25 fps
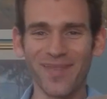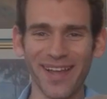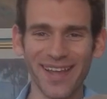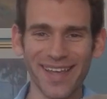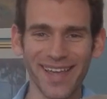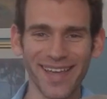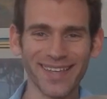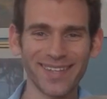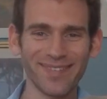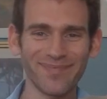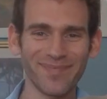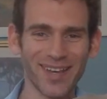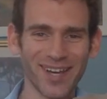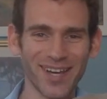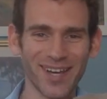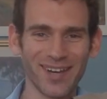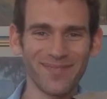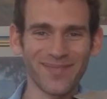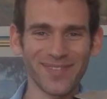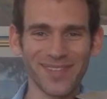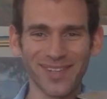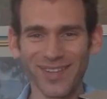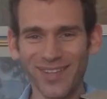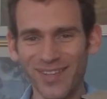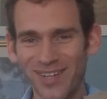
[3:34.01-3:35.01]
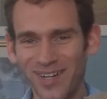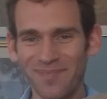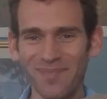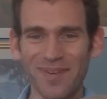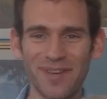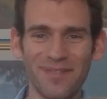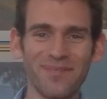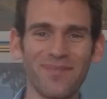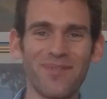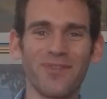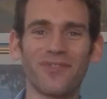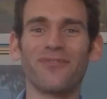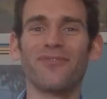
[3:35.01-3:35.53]
I guess, becomes a little
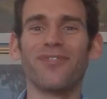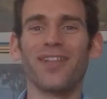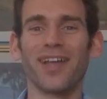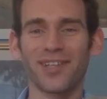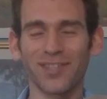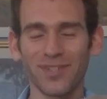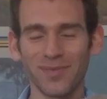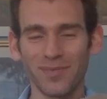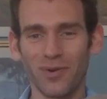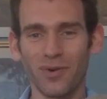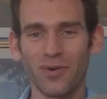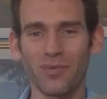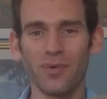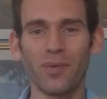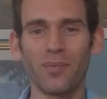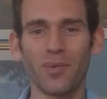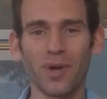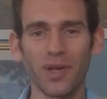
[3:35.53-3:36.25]
bit more flexible when